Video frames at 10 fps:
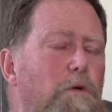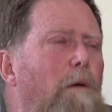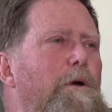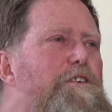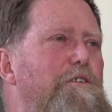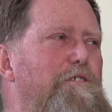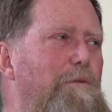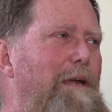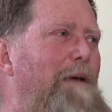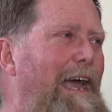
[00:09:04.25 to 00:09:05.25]
What would your
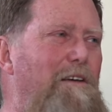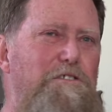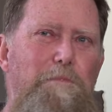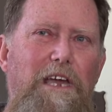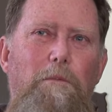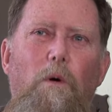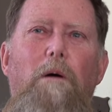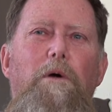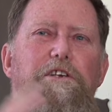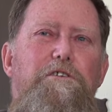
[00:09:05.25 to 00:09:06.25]
dream house be?
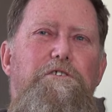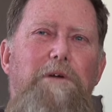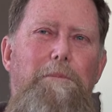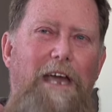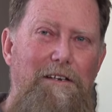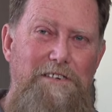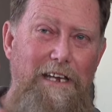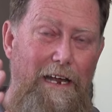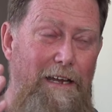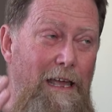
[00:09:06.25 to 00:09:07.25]
What would your dream house
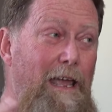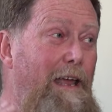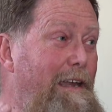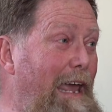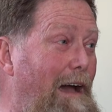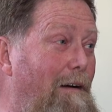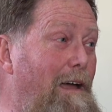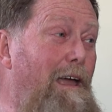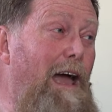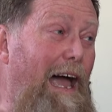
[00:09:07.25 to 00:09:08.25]
in it? Now,
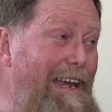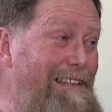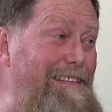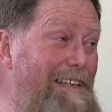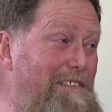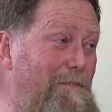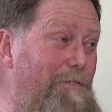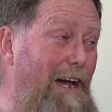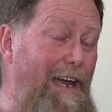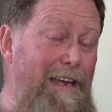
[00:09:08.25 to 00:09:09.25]
I can
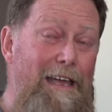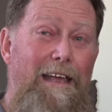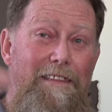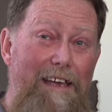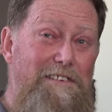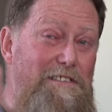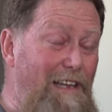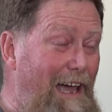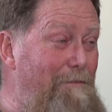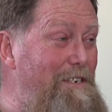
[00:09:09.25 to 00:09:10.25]
testify that
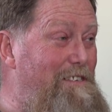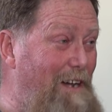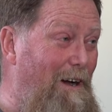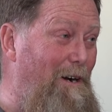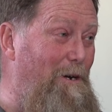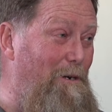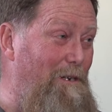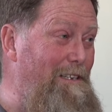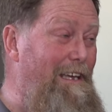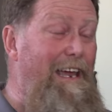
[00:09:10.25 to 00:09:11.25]
Slava's
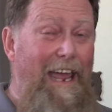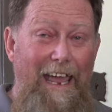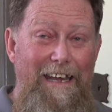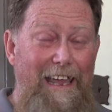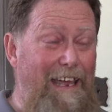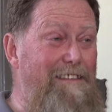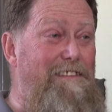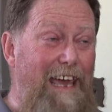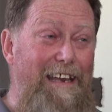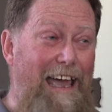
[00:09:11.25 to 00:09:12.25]
uncle and aunt,
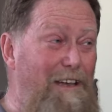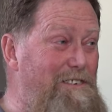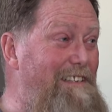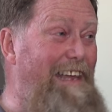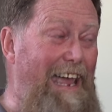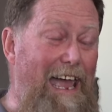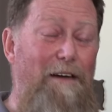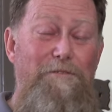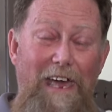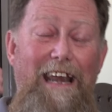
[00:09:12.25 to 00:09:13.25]
that house that they
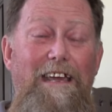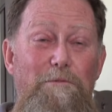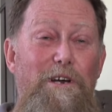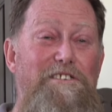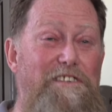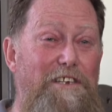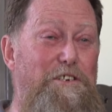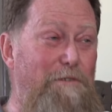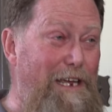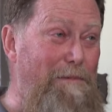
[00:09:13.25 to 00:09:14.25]
have, that was the
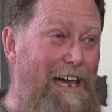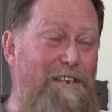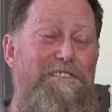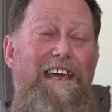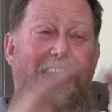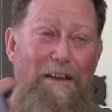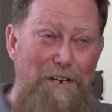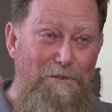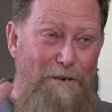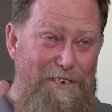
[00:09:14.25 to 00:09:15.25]
dream house that
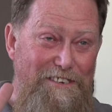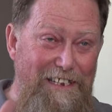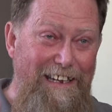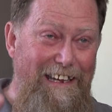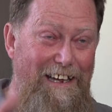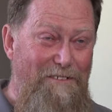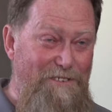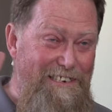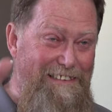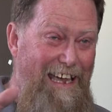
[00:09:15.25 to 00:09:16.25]
everyone was thinking of,
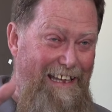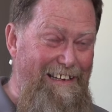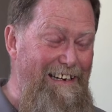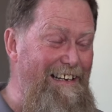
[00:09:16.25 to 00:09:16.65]
was that.